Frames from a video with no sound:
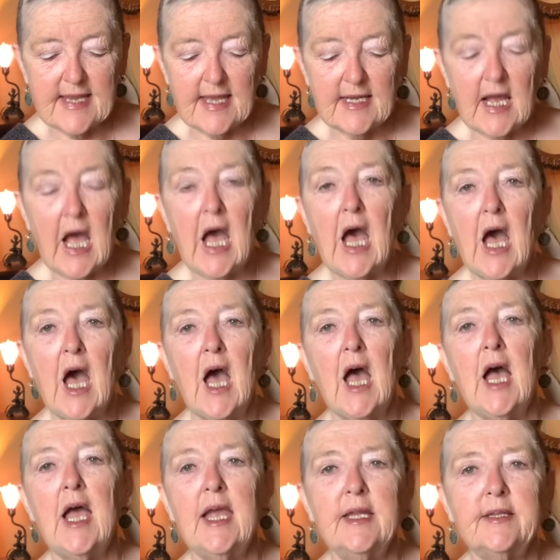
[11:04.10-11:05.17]
and a
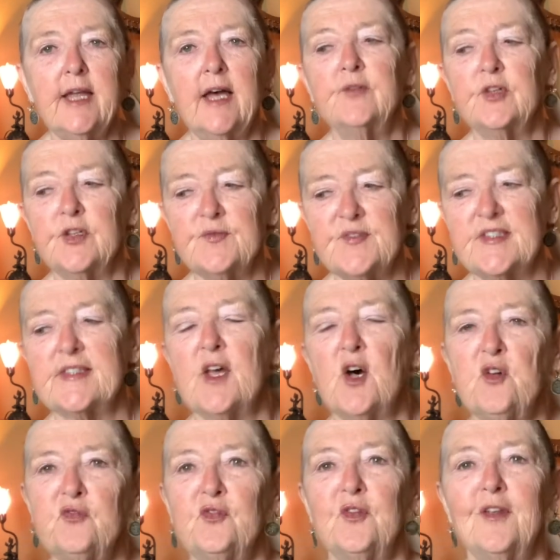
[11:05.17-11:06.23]
high level of
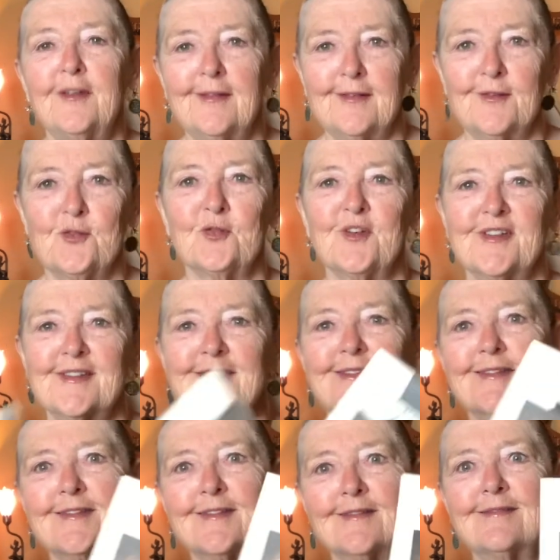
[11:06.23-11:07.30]

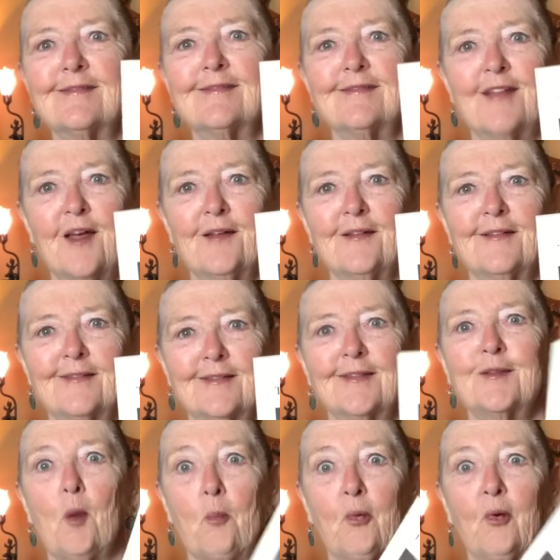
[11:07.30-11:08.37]
self-interest.
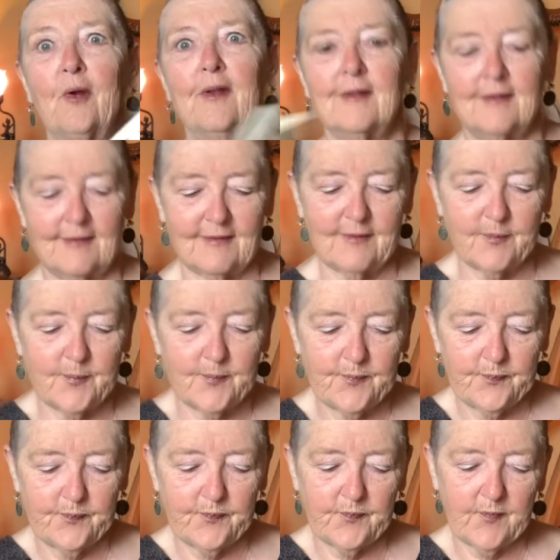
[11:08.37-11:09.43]
The Prince.
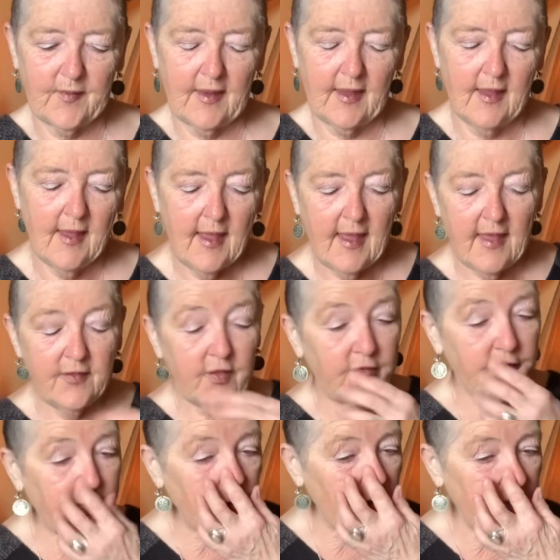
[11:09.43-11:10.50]
The
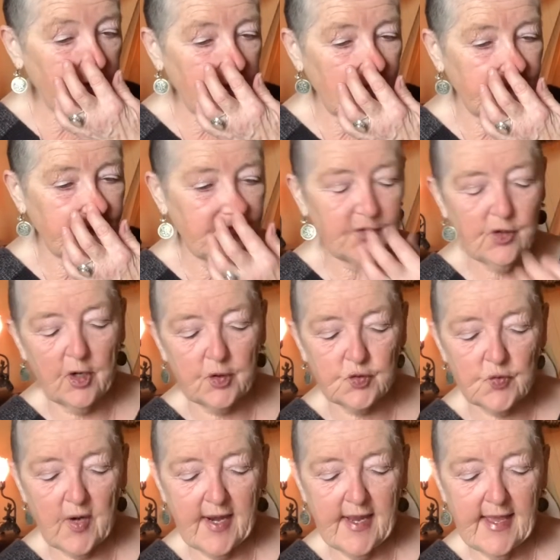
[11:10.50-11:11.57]
third of the dark
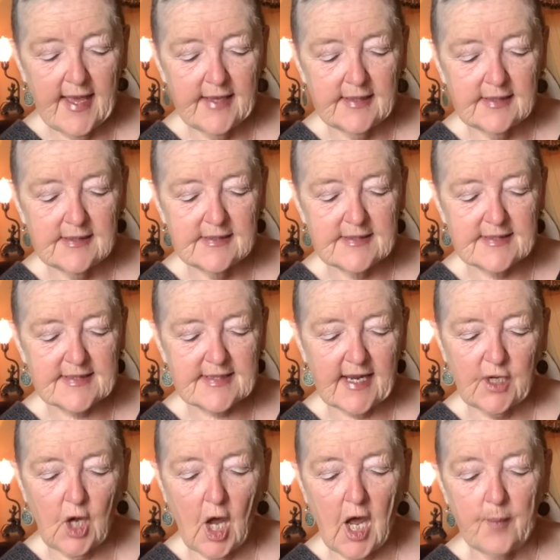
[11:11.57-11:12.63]
triad is
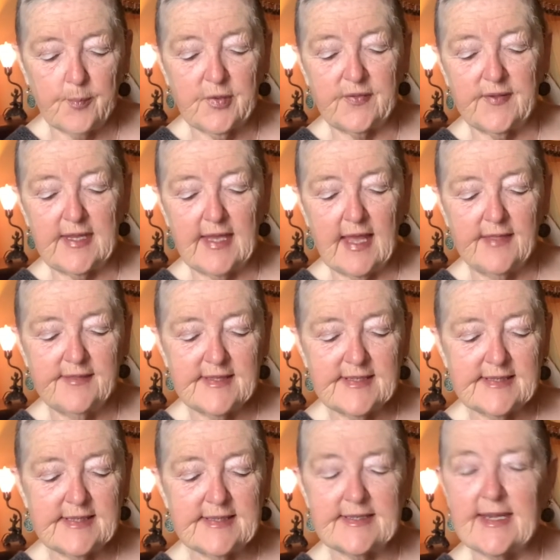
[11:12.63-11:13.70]
psychopathy, and
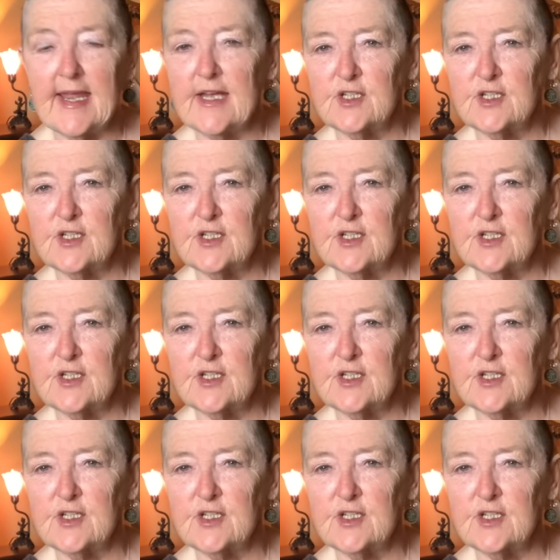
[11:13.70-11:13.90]
this is an